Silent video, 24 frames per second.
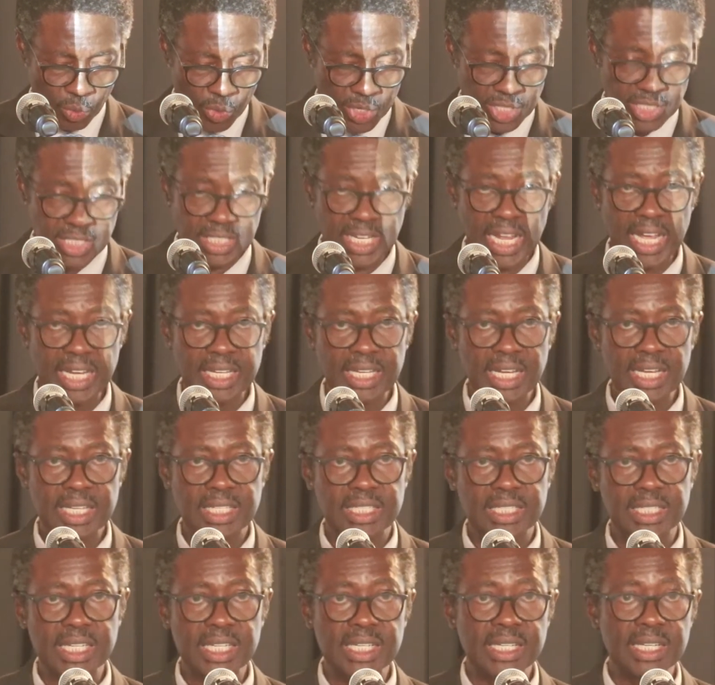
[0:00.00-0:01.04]
we started
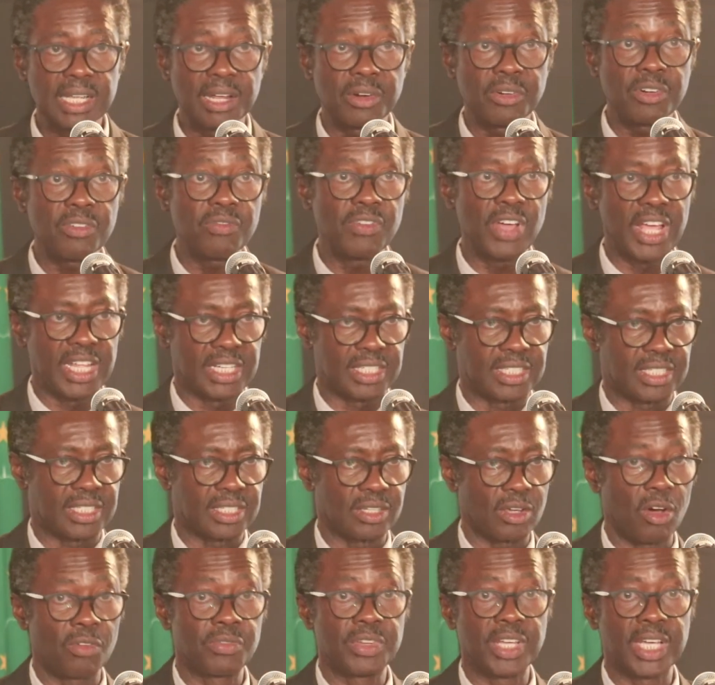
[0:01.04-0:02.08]
seeing the
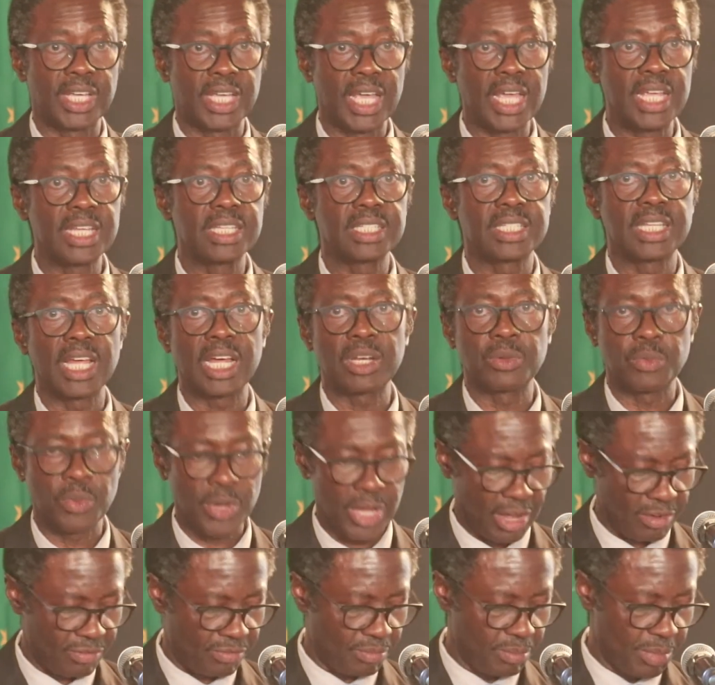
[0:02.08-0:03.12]
reverse of the gains that we
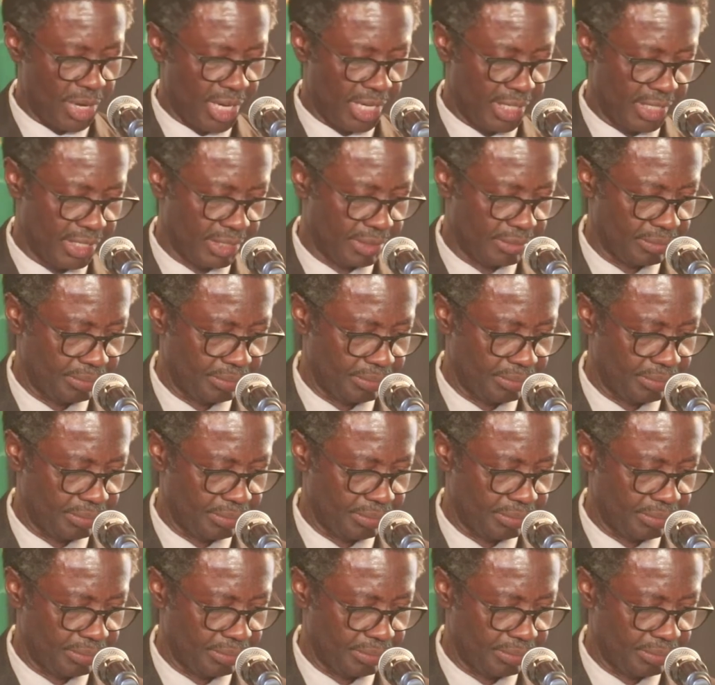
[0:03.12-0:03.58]
have made,